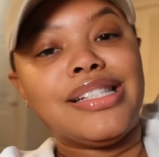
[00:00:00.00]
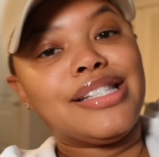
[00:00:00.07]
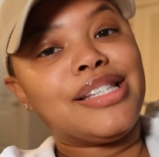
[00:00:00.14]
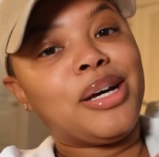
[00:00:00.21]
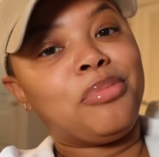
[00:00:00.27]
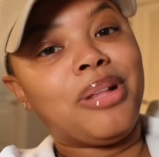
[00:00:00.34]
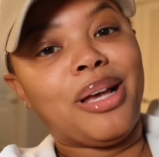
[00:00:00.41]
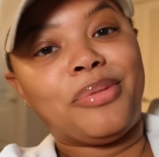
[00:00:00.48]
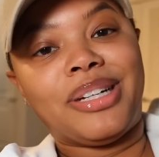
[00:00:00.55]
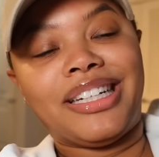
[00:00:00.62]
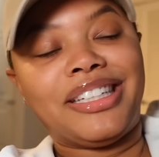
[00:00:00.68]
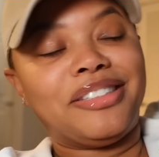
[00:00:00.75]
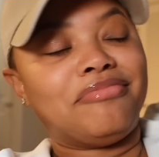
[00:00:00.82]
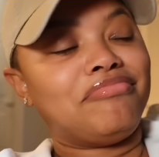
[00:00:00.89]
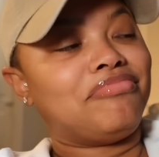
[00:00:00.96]
don't play with
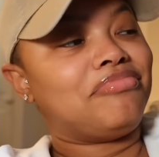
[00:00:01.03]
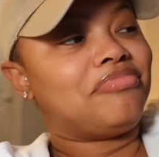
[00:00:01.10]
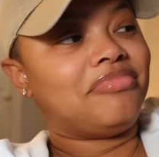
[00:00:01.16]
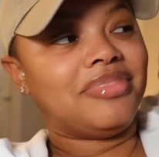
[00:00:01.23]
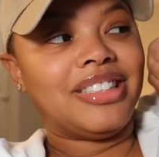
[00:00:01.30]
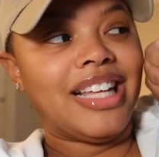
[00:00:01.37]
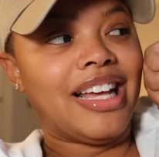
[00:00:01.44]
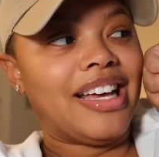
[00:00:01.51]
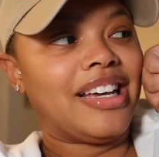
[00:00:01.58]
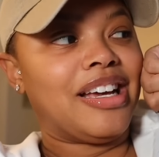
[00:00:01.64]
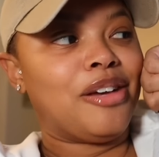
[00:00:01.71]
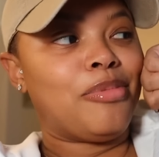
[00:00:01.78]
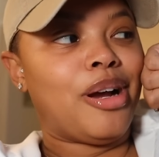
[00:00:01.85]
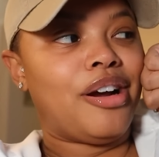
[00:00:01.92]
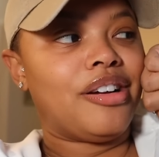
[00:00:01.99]
it. That
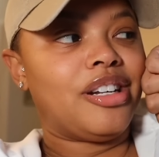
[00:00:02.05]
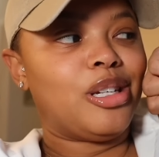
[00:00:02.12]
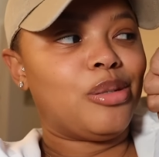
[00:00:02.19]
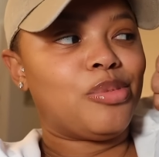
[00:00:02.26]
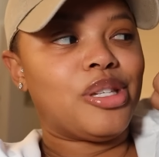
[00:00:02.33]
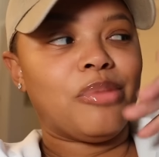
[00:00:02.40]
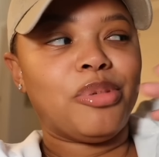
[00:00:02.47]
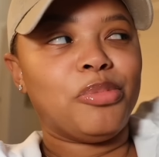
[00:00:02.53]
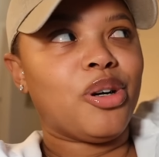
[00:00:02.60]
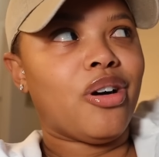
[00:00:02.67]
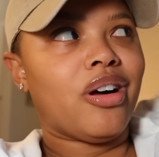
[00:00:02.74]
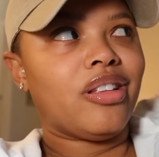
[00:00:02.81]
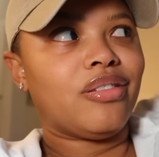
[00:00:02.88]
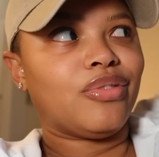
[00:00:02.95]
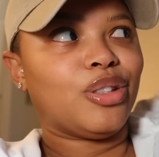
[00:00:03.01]
gunpowder dip, some people
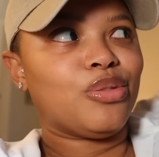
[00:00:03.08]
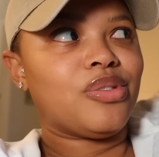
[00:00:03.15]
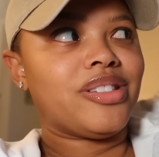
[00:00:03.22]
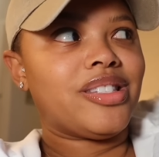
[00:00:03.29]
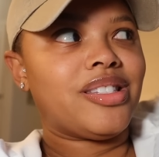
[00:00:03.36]
call it rope.